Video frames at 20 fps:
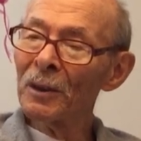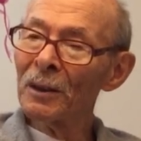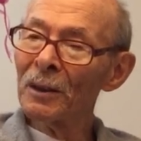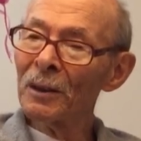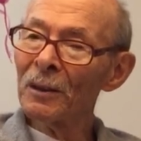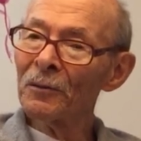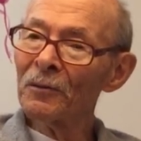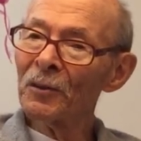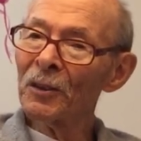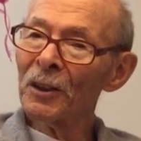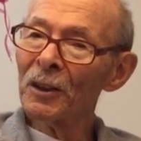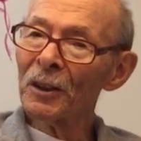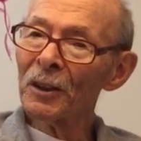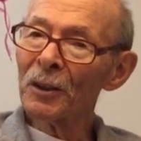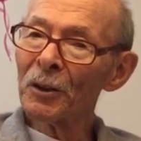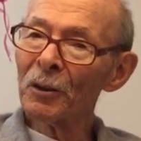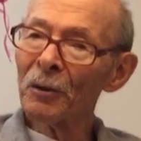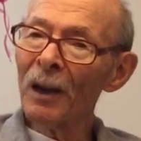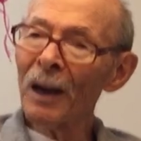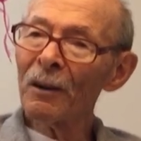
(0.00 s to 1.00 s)
we lived
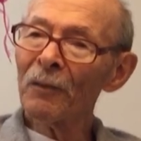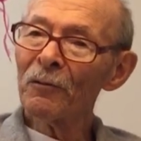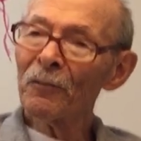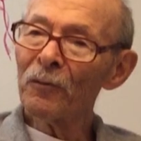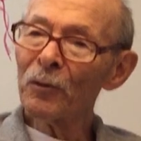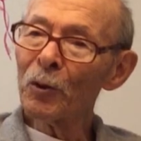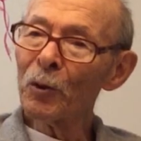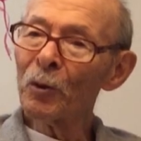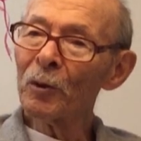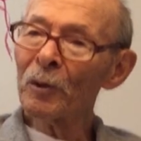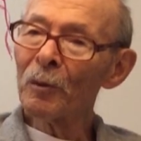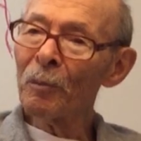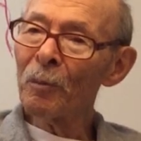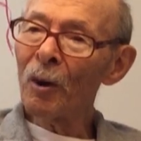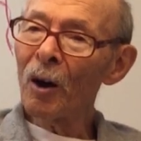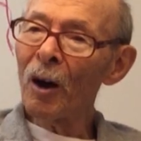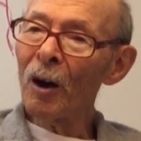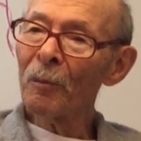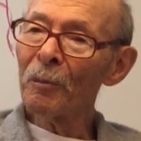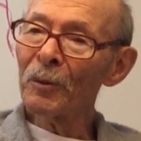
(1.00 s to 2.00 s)
in a ground floor
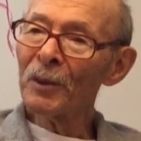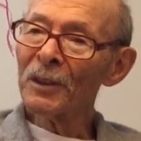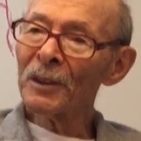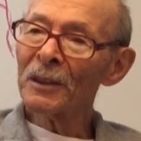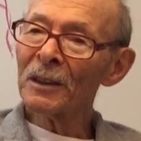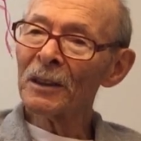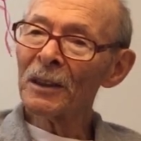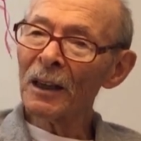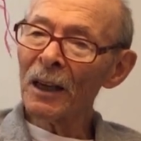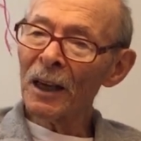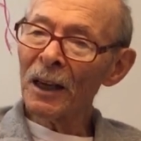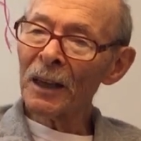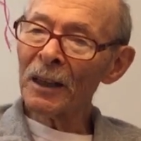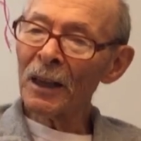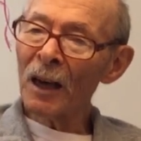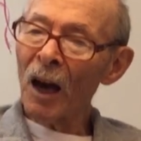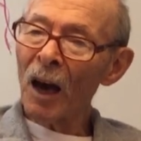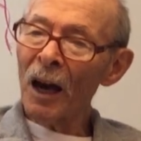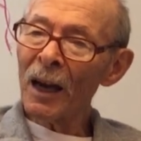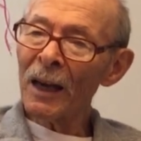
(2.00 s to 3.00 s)
apartment,
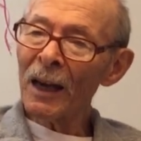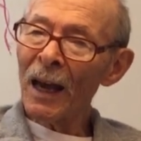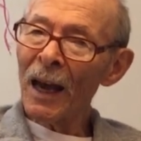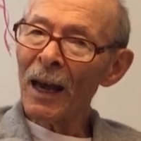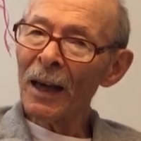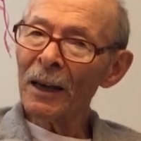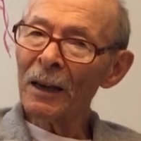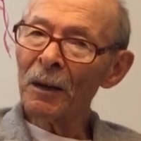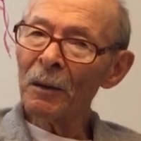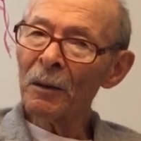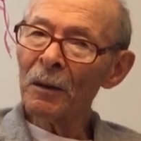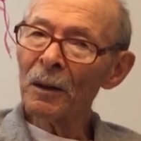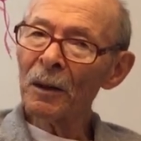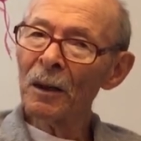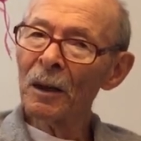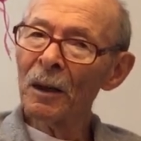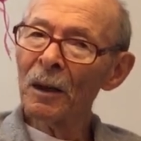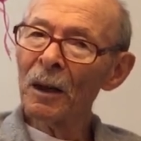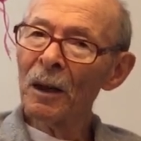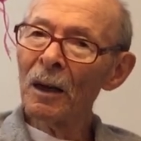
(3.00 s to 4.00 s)
and I had
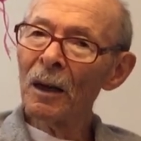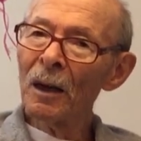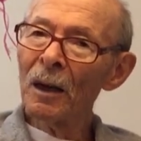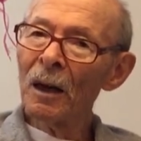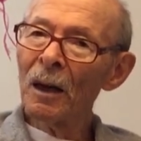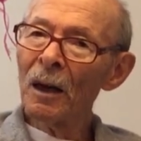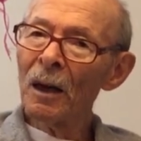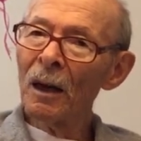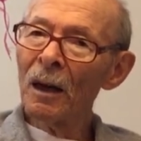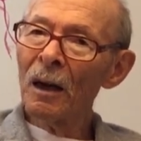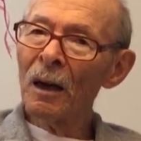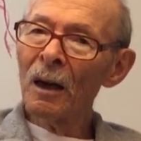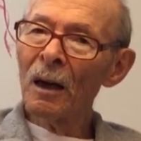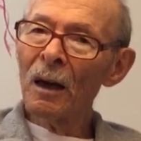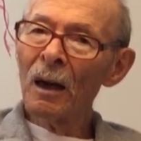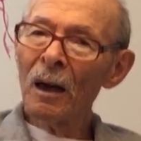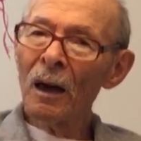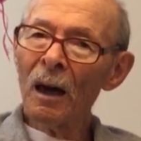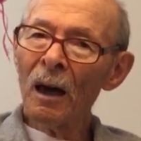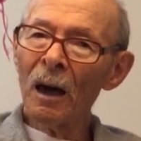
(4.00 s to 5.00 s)
a,
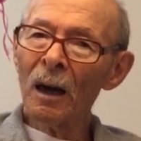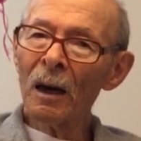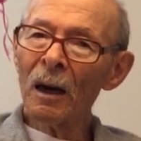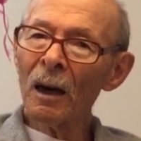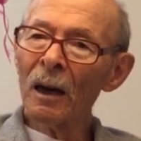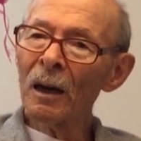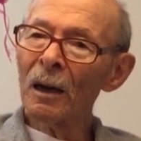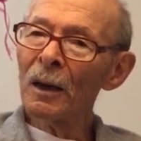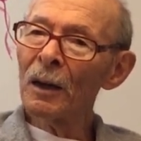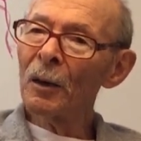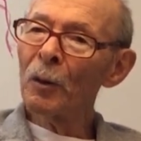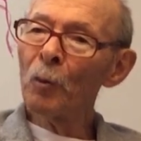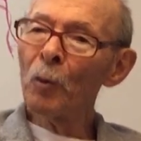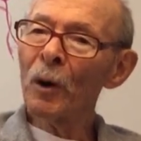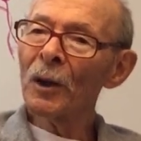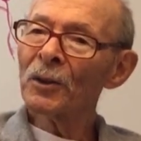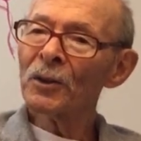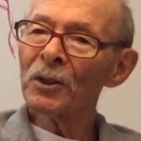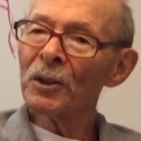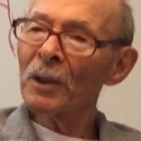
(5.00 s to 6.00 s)
uh, it
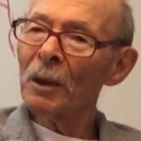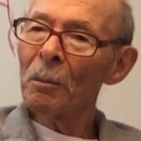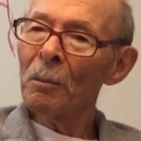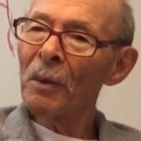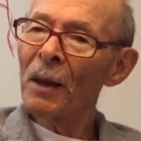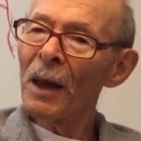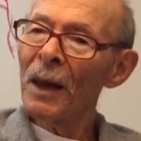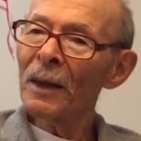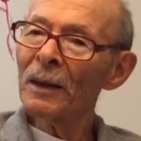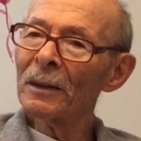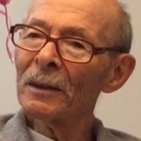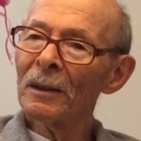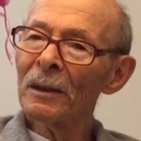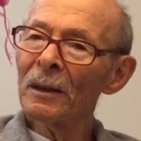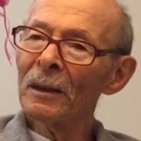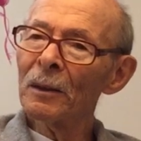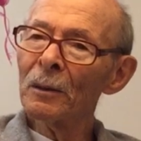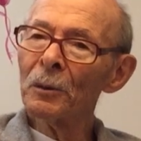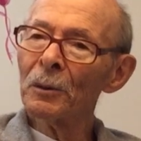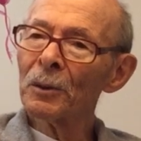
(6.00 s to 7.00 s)
wasn't a
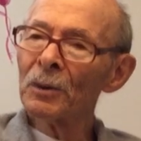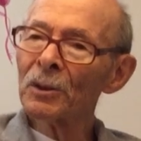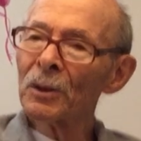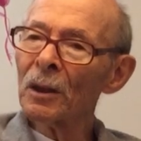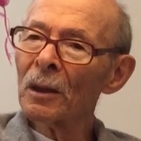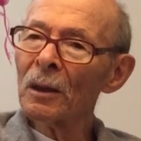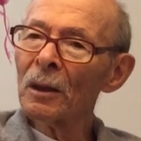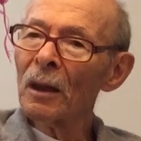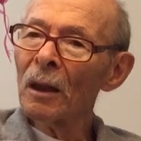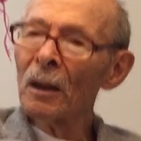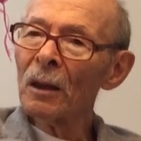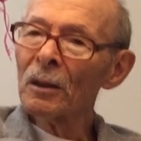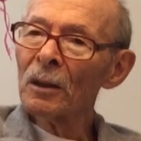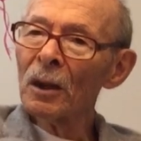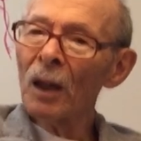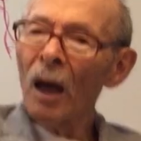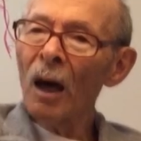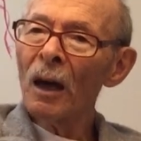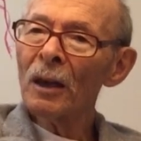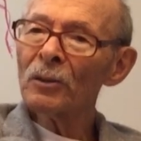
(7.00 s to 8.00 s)
bed, it was a,
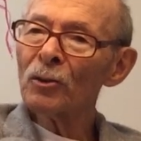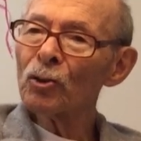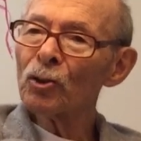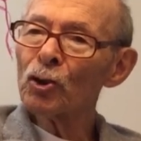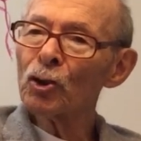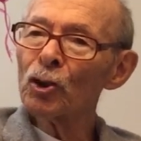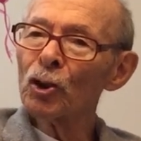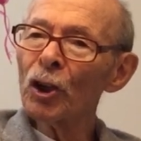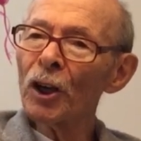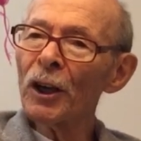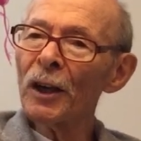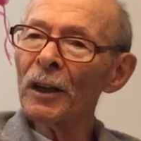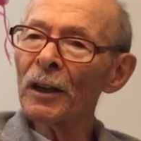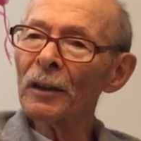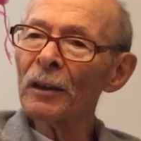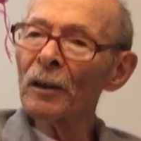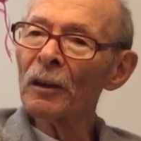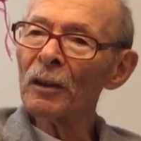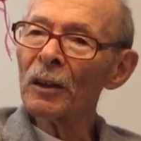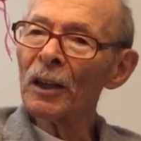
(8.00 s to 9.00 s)
a large
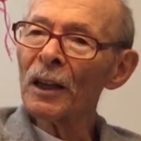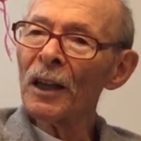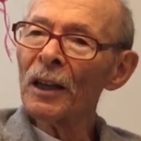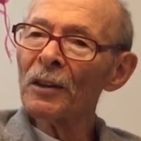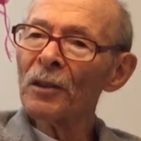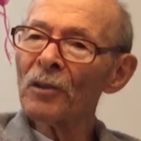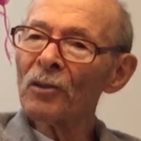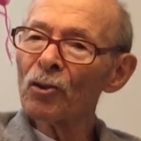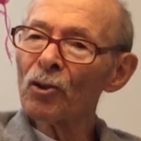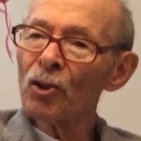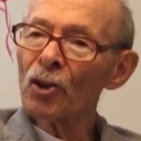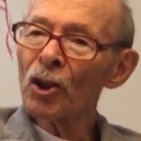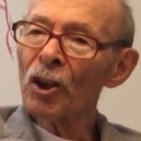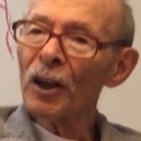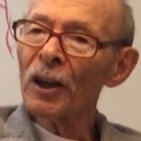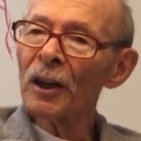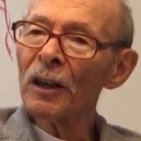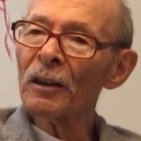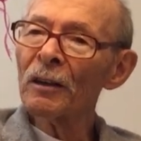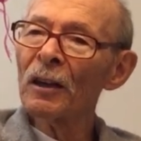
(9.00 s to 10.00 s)
chair, a leather
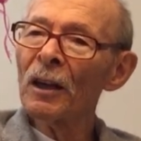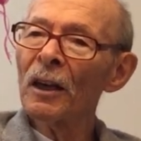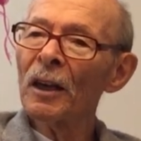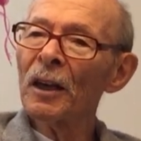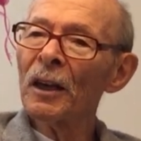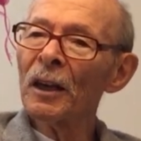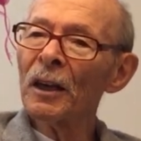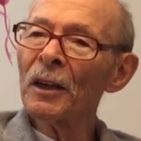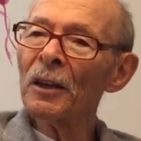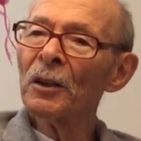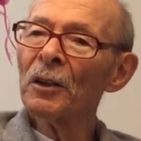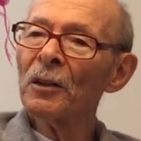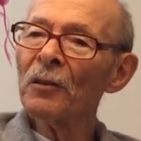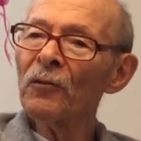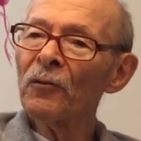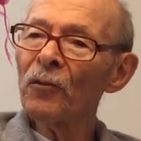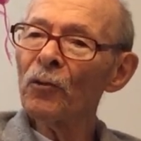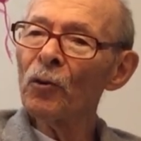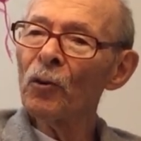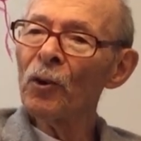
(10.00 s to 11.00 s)
chair, in
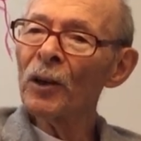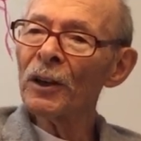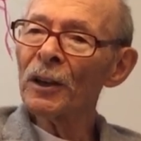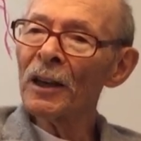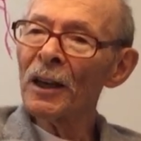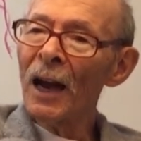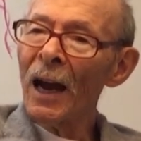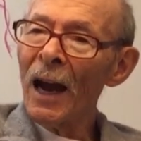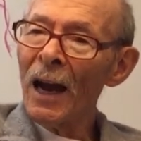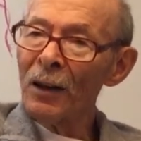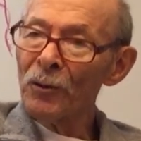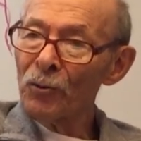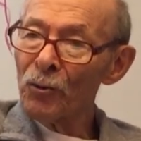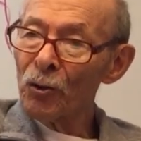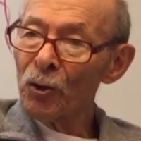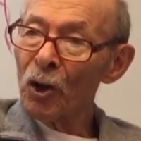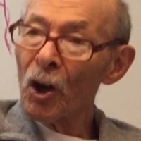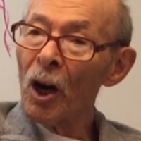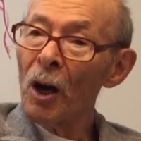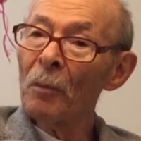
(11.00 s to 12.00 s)
the foyer
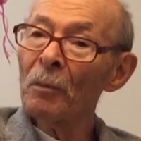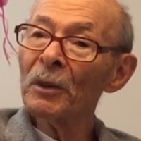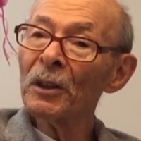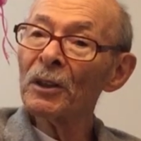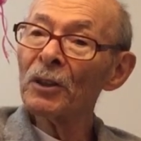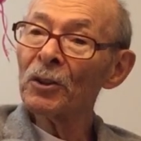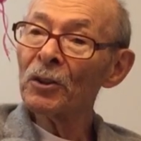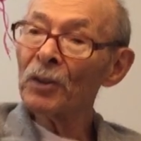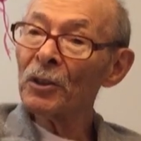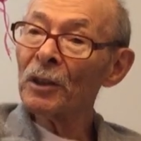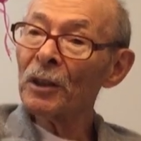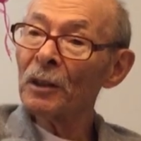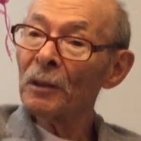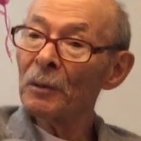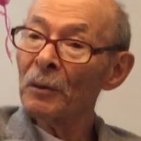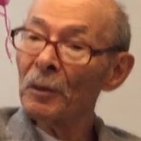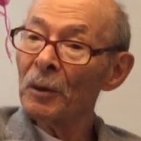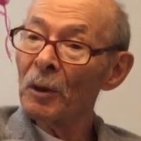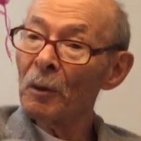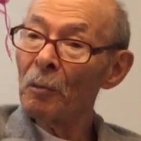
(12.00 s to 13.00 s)
as you come into
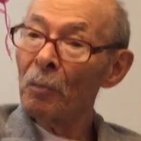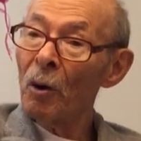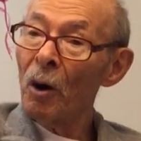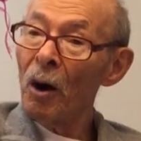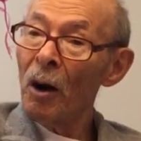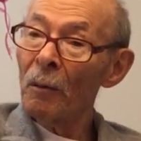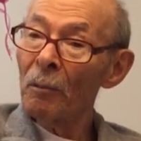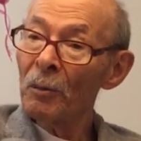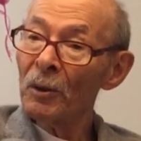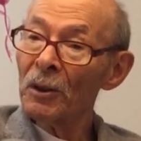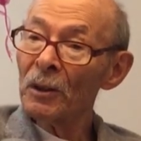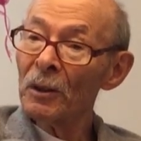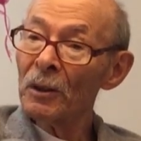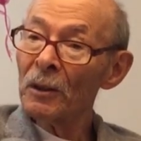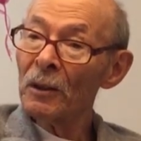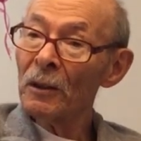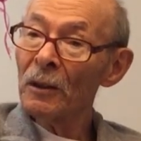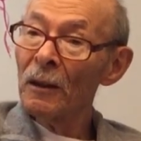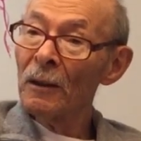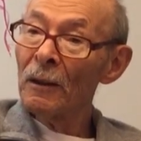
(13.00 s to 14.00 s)
the apartment.